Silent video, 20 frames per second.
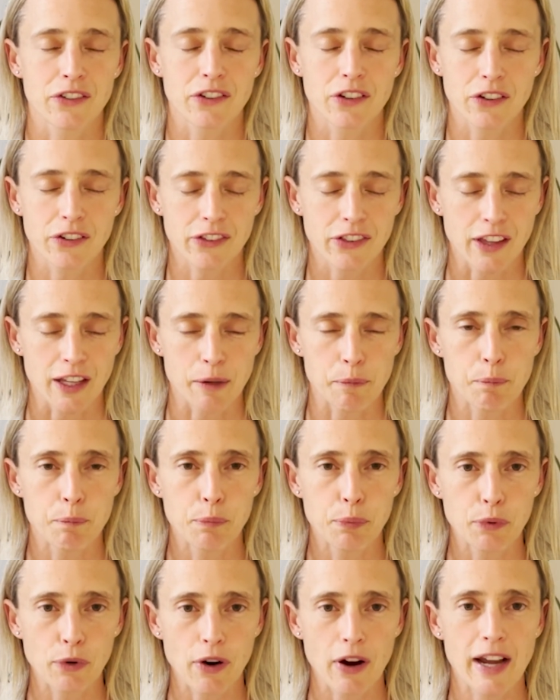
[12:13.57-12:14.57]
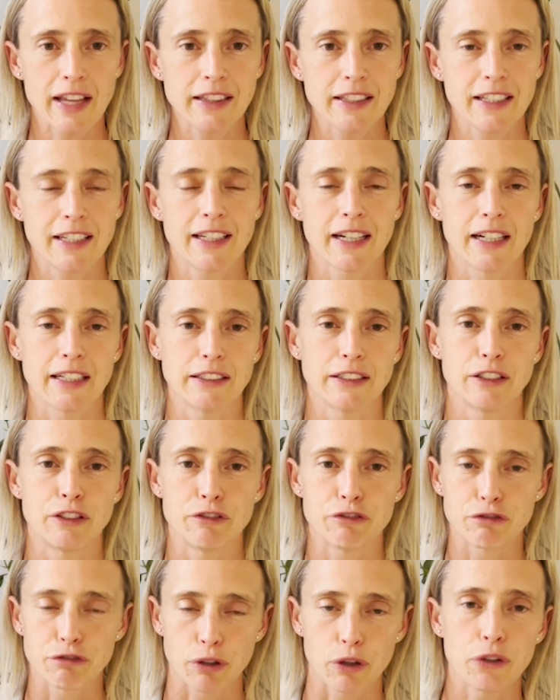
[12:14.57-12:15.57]
just think brightly coloured
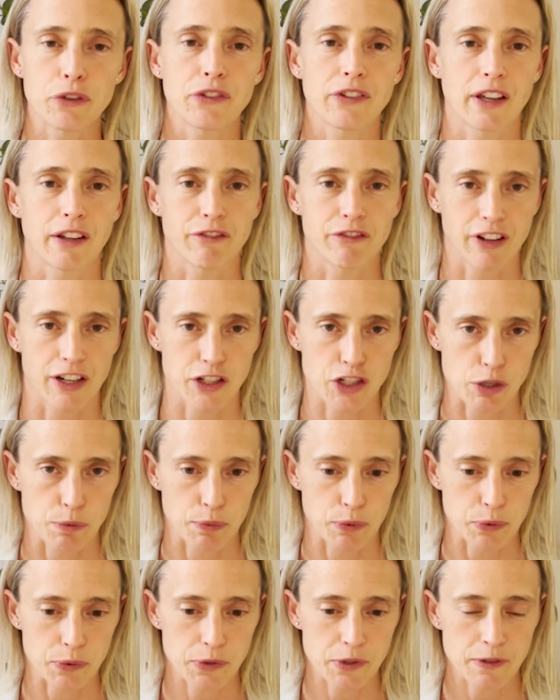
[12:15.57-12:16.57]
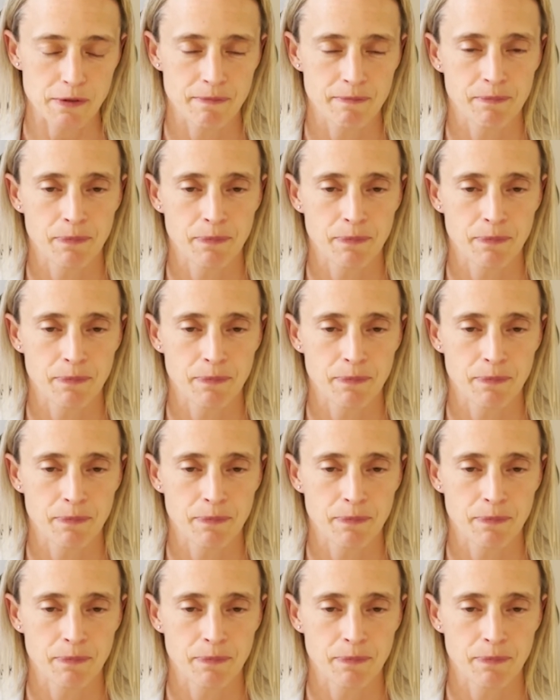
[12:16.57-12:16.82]
fruits and vegetables.